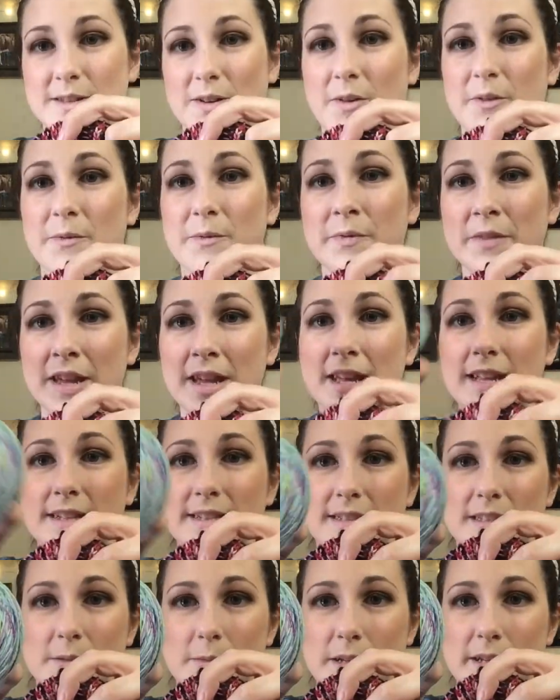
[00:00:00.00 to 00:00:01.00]
So
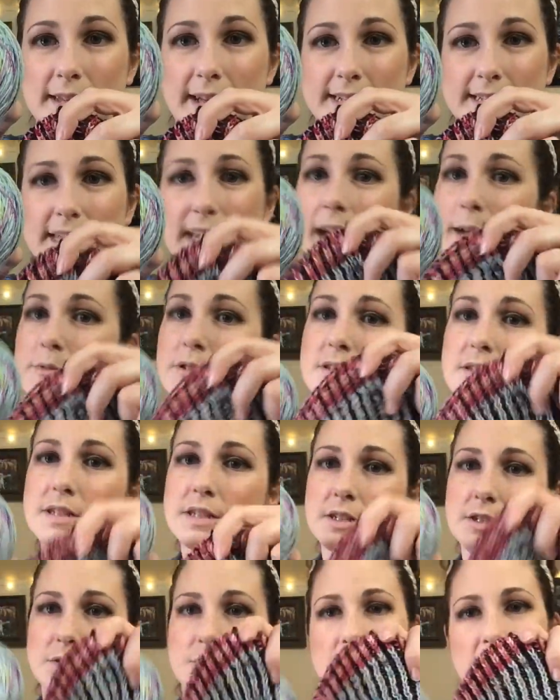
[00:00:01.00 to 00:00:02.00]
it's going to be next. And I'm just
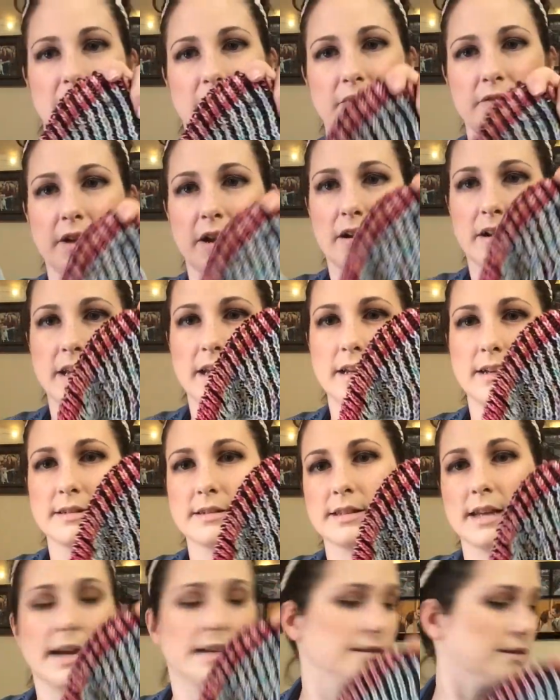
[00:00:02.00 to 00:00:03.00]
going to do like
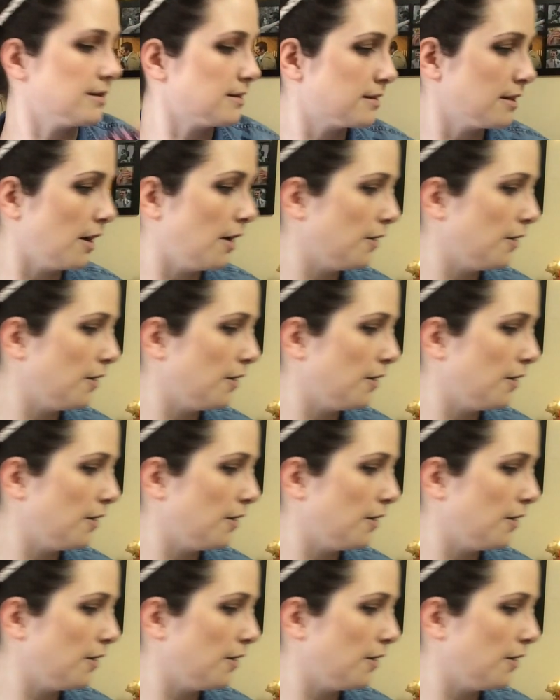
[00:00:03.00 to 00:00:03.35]
varying sizes